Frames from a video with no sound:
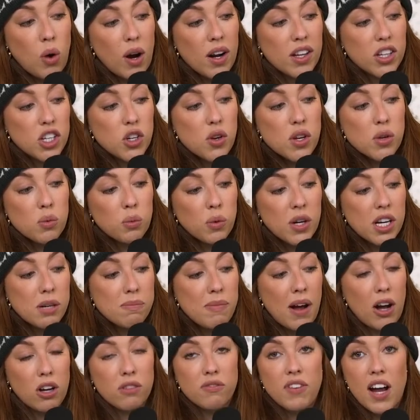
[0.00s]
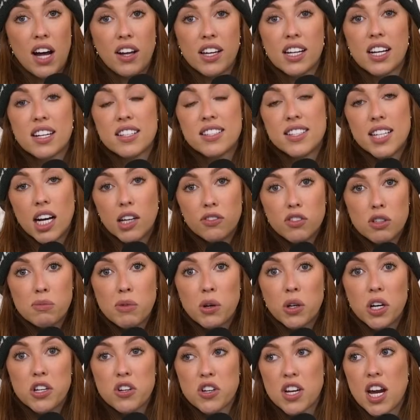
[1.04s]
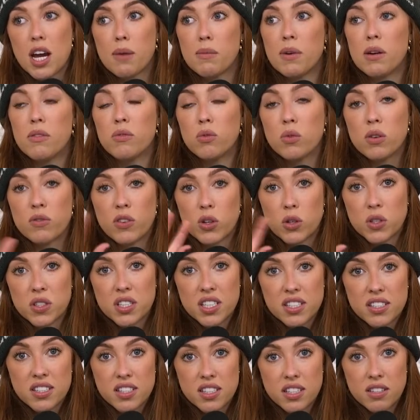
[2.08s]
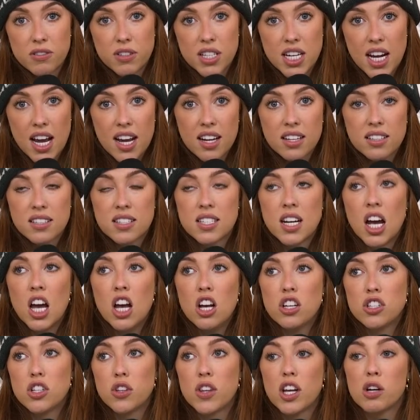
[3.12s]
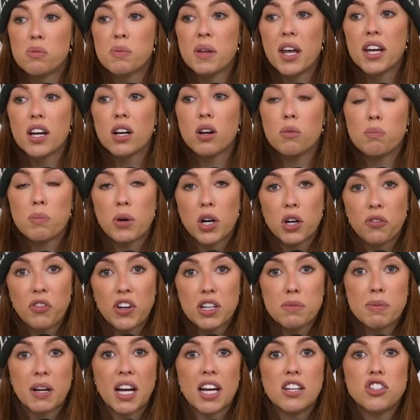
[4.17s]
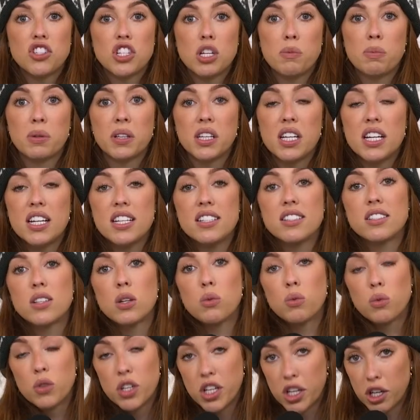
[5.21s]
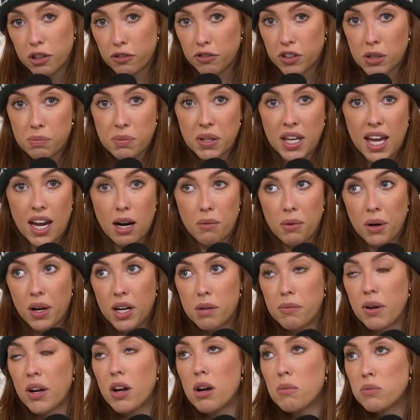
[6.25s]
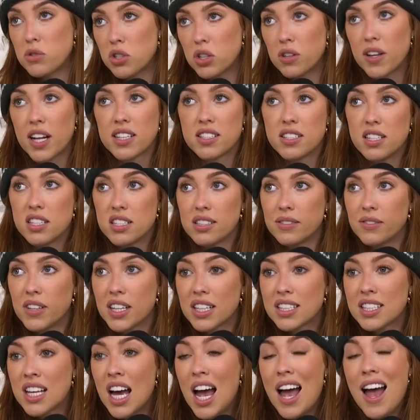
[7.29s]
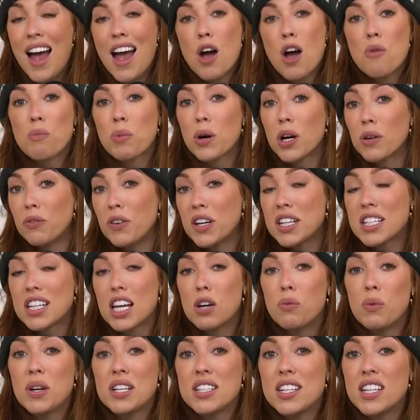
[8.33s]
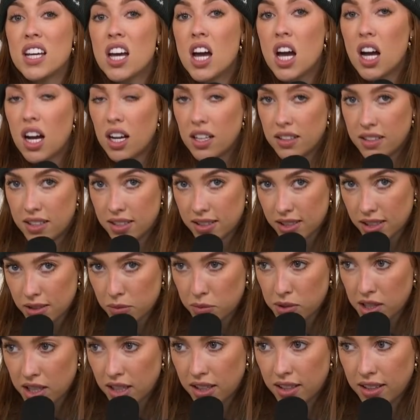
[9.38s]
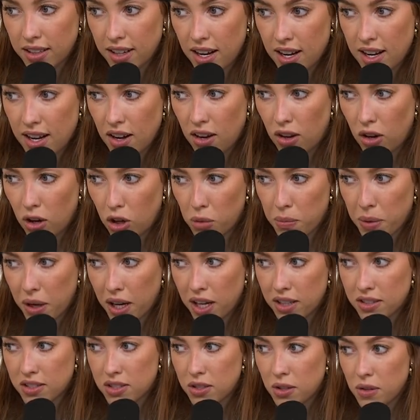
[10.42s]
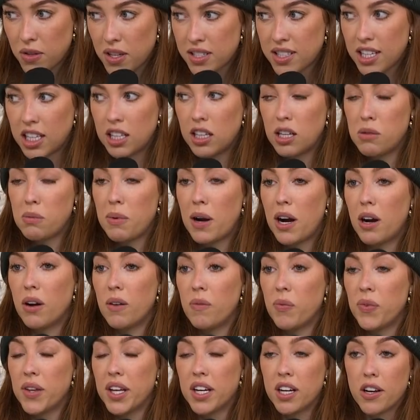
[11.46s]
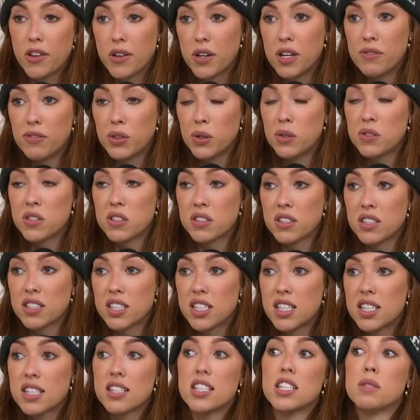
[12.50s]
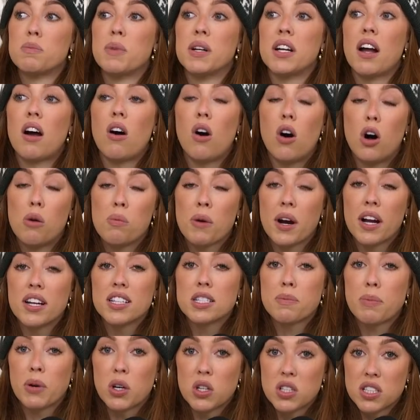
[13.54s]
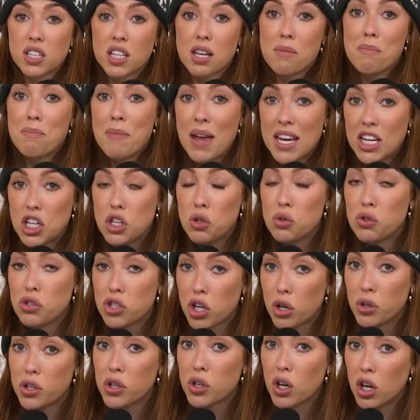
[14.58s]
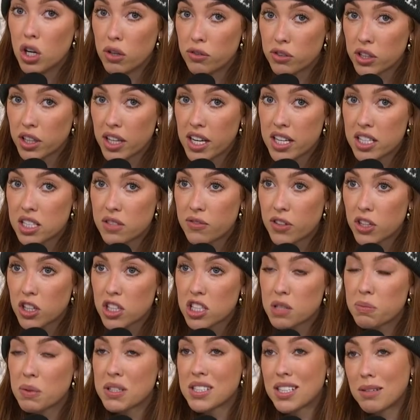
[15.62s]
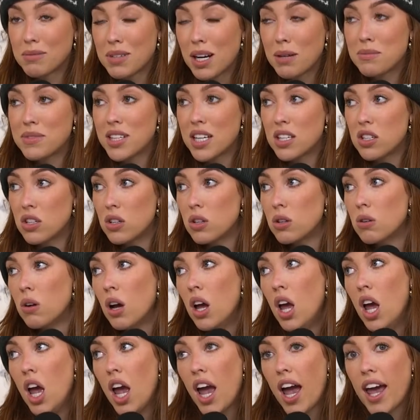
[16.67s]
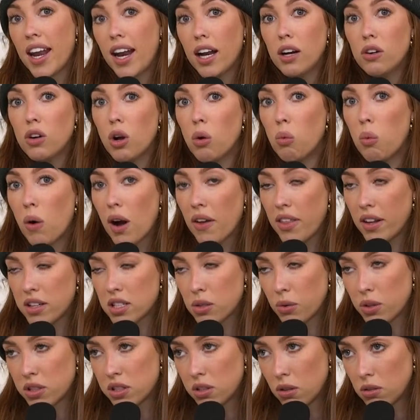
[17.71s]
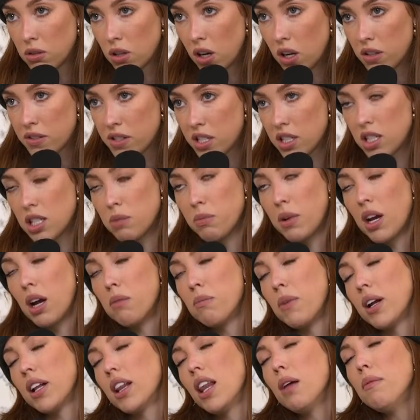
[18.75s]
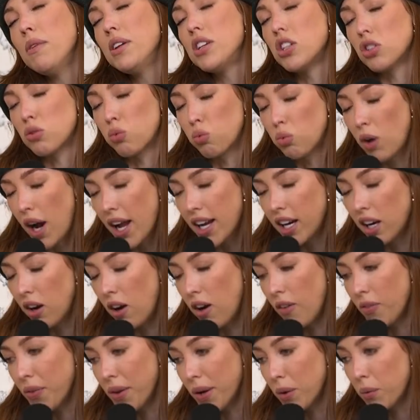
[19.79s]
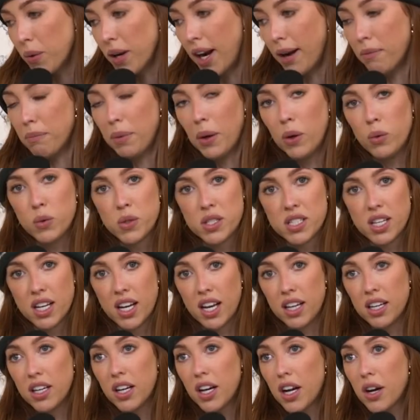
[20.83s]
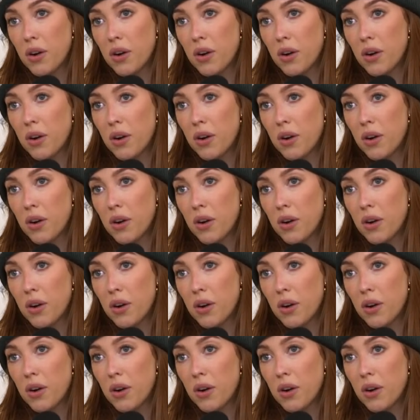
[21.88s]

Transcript: you can read Mountain Valley, because selfie mode on your camera reverses the text. So they'll be like, perfect, but can she please, flip the camera? And I'm like, oh, sure, that's an easy fix. Perfect. Can we see? This is what, not all brands do this. I don't know about any other influencers listening to this, but not all brands personally make you show your overlays first, but sometimes they do. And I don't know why that's always so daunting to me. I'm like, let me just write it on there when I'm posting it,